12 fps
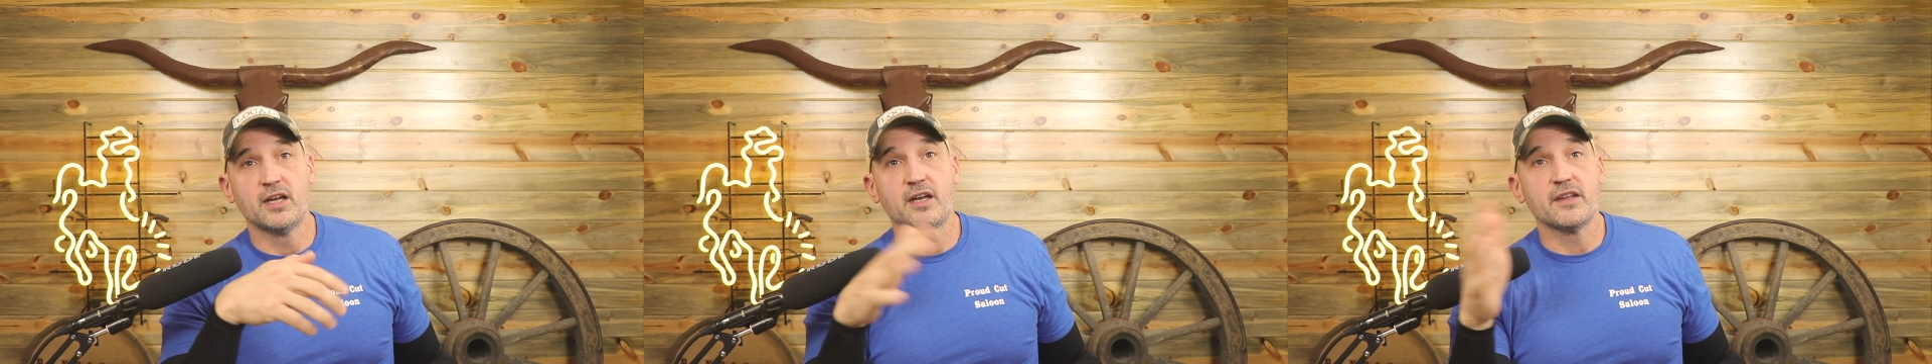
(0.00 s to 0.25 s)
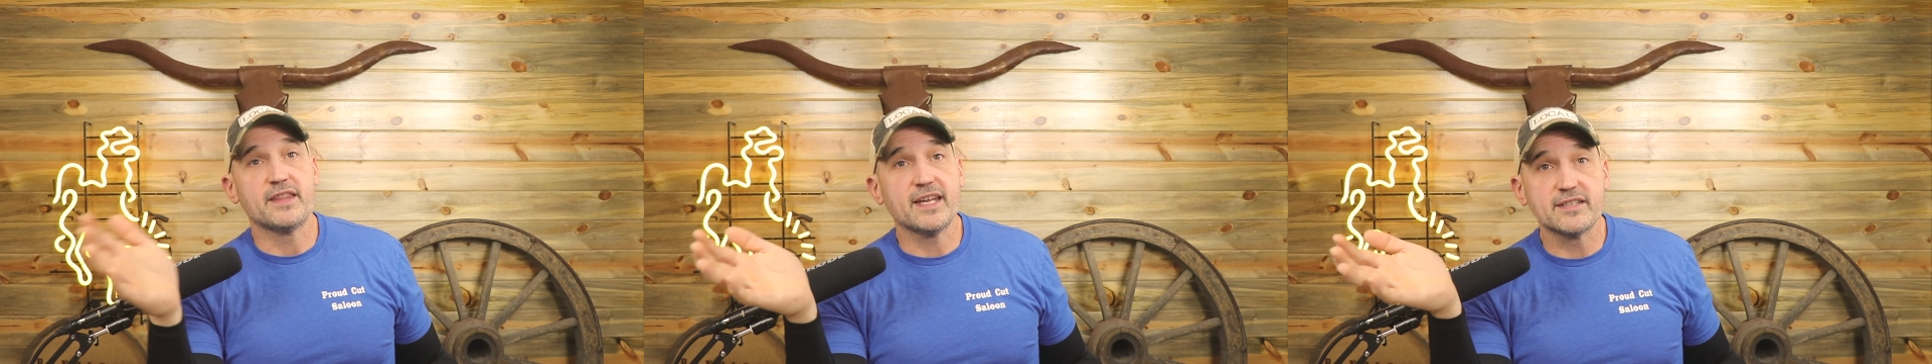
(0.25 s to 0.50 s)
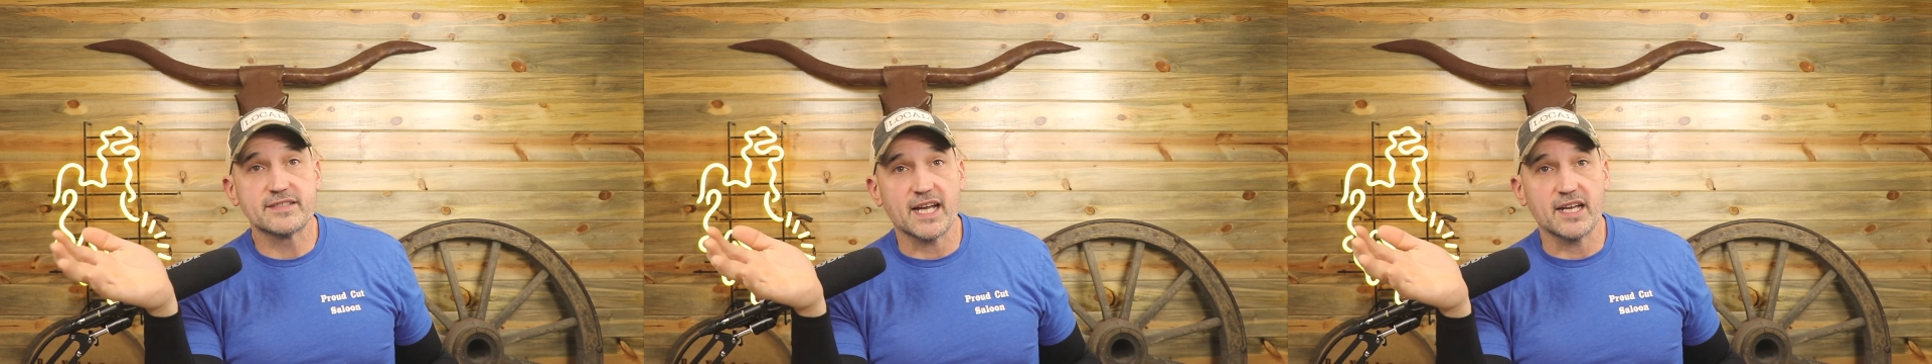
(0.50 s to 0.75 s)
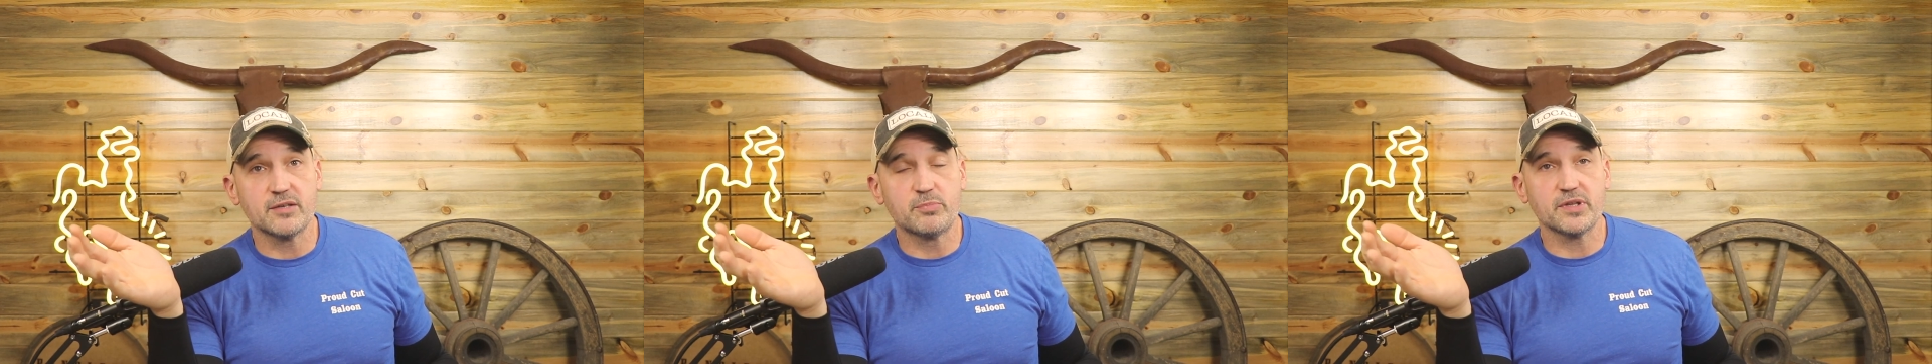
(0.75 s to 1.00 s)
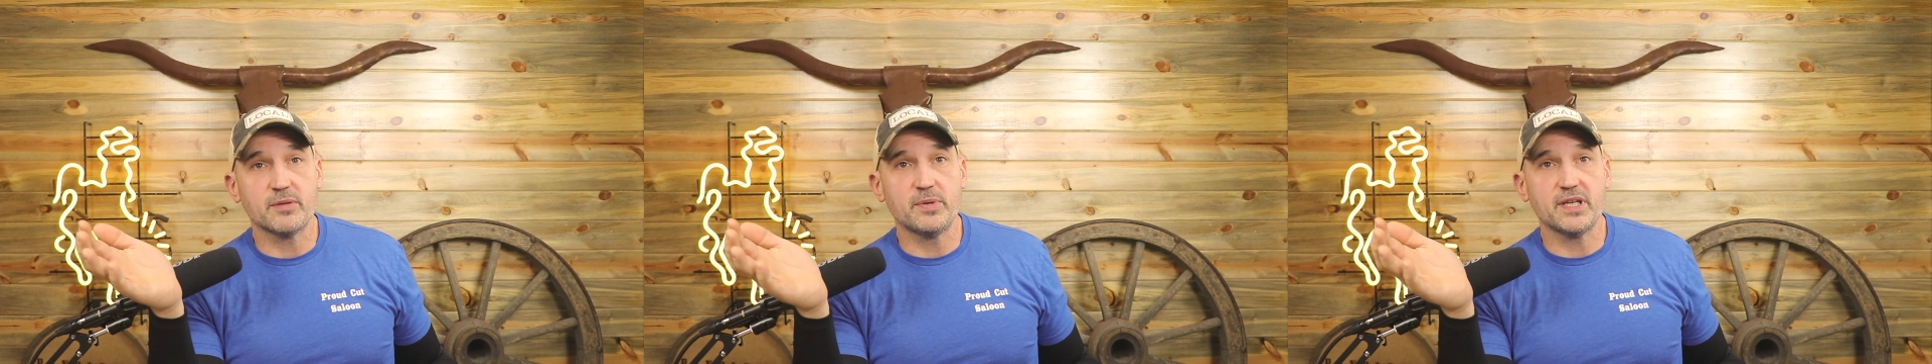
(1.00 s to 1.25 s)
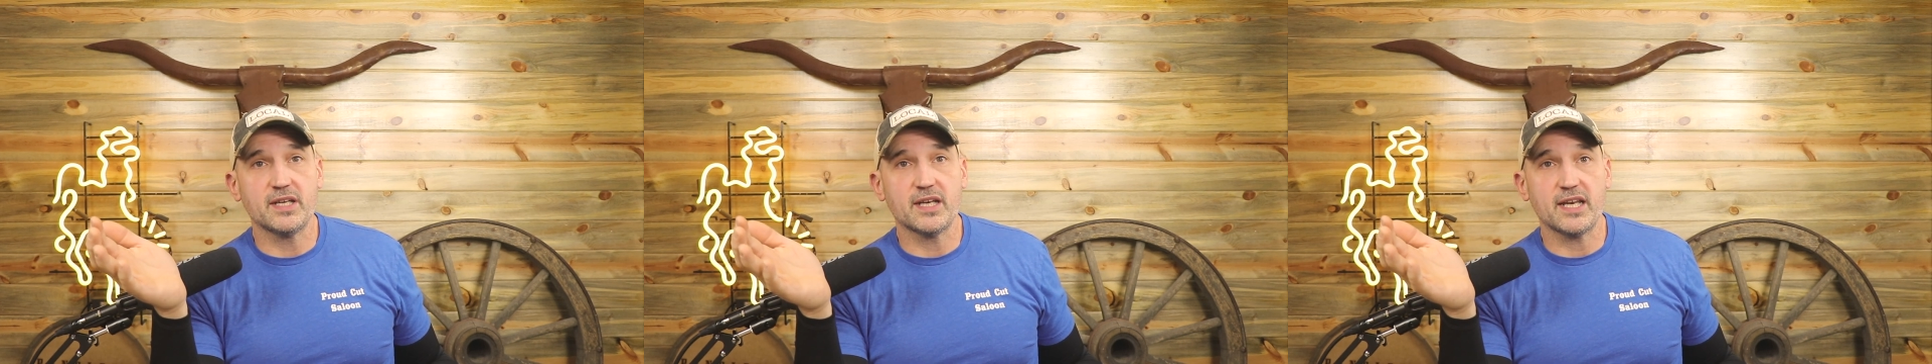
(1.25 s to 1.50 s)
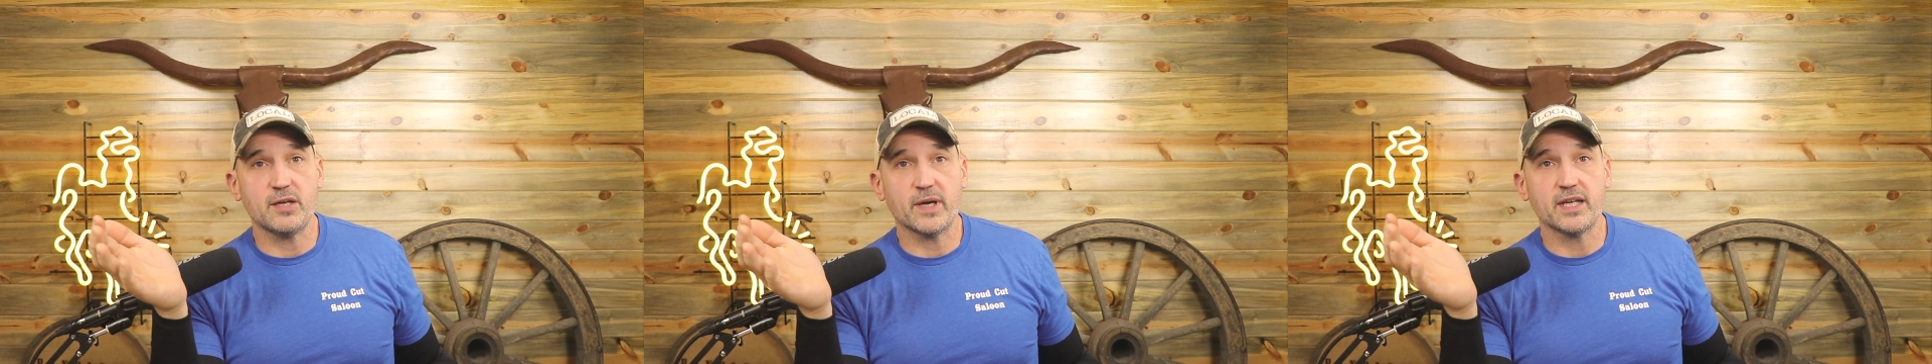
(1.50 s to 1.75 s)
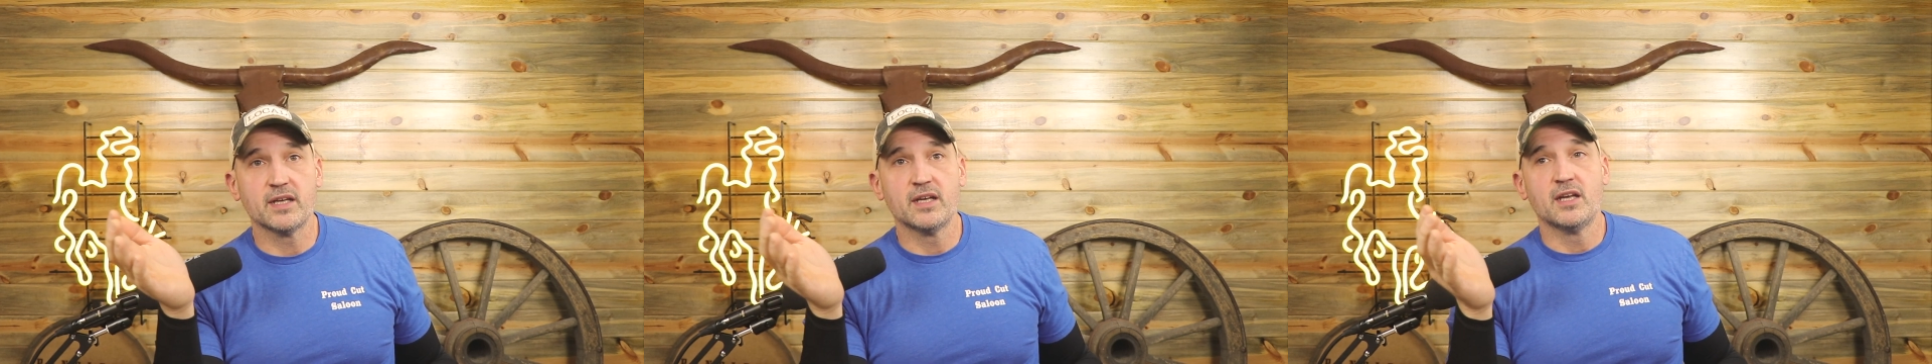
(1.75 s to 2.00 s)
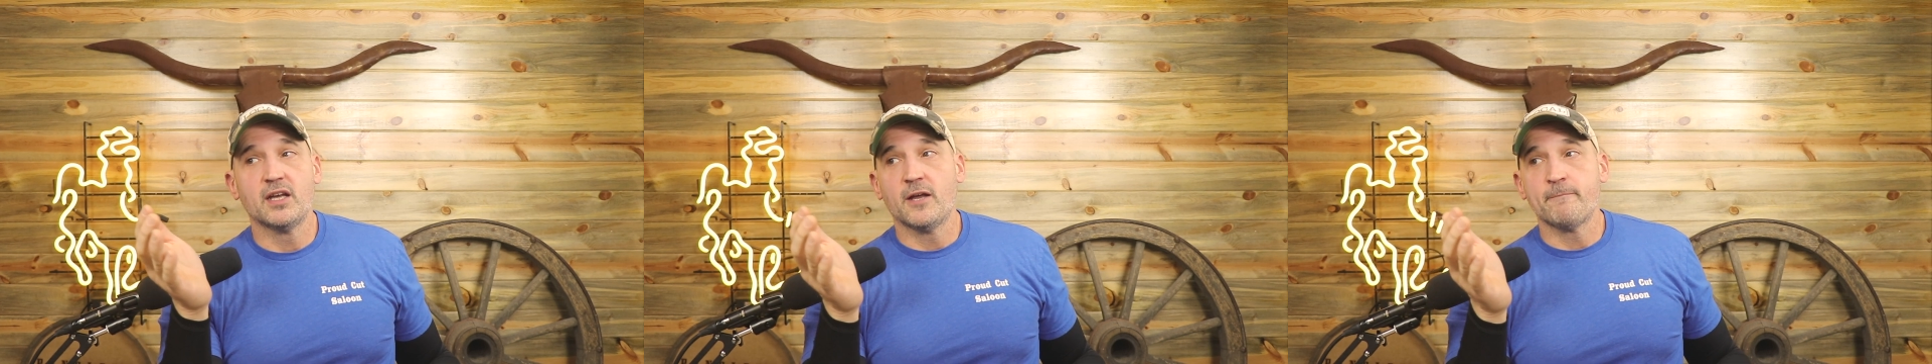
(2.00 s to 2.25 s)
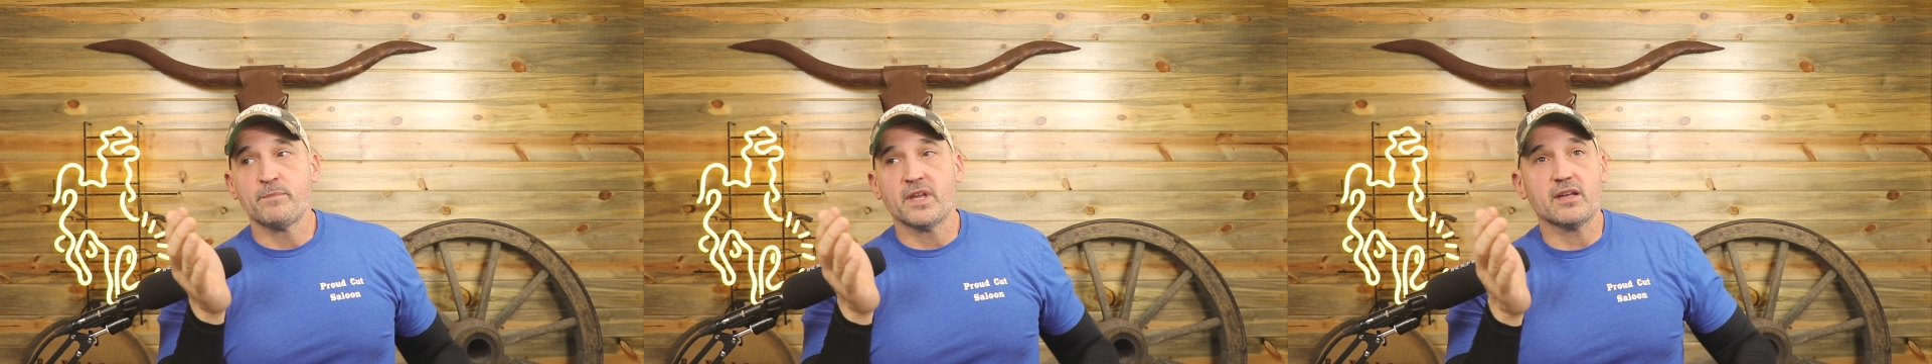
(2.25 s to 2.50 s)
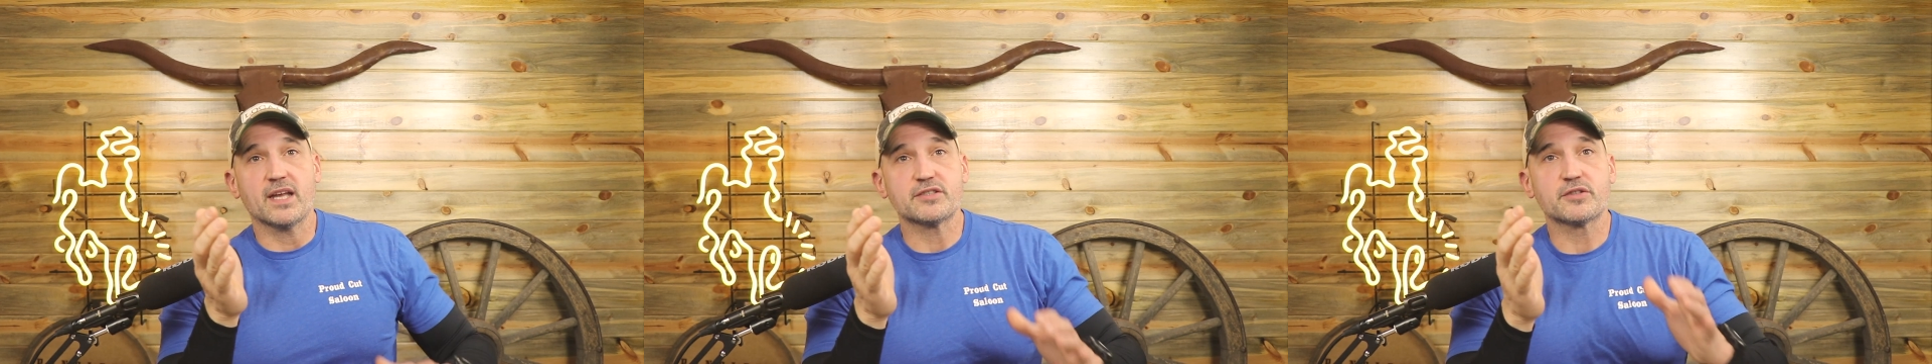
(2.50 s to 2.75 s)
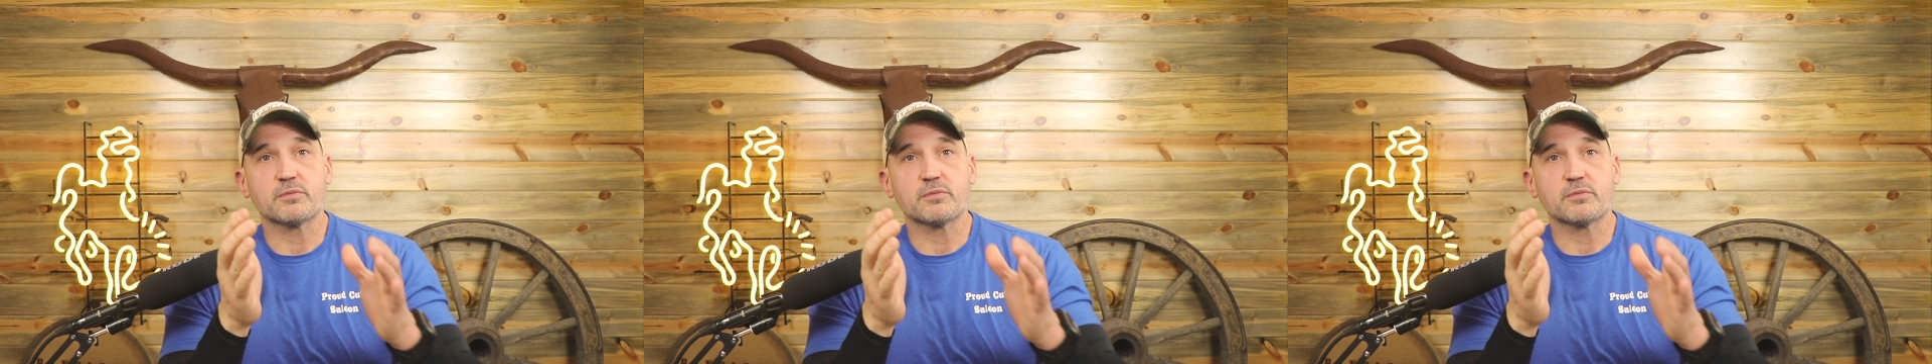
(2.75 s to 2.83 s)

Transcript: They decided to put the bid in anyway. Guys,